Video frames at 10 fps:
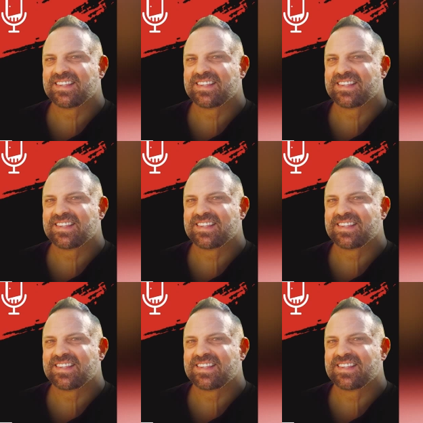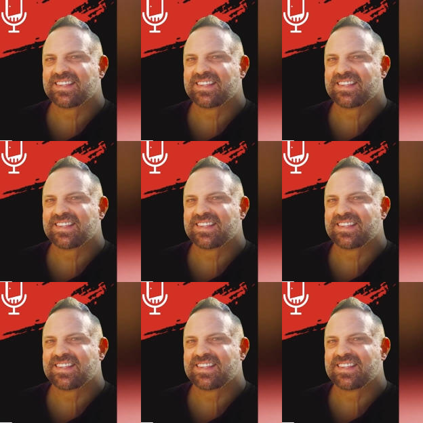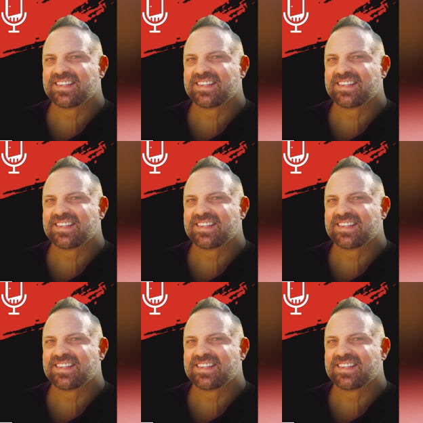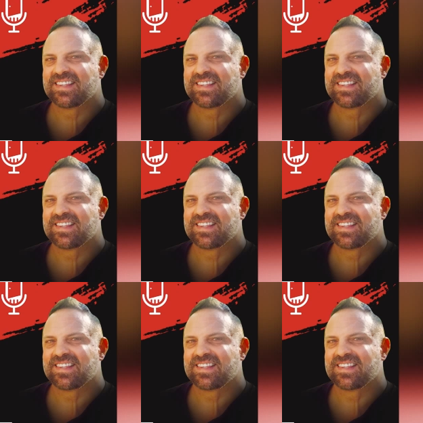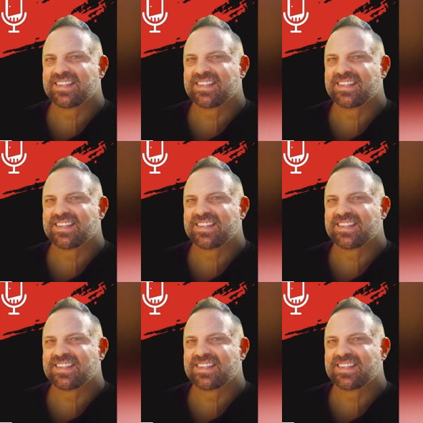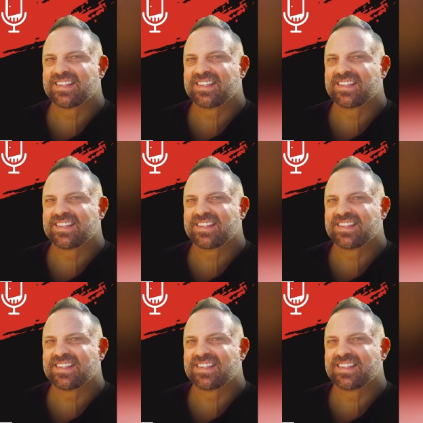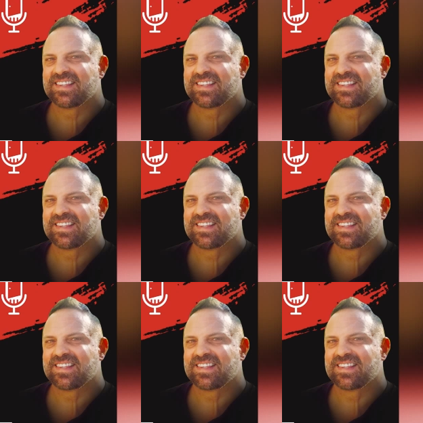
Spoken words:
This is a still picture; no speech is visible.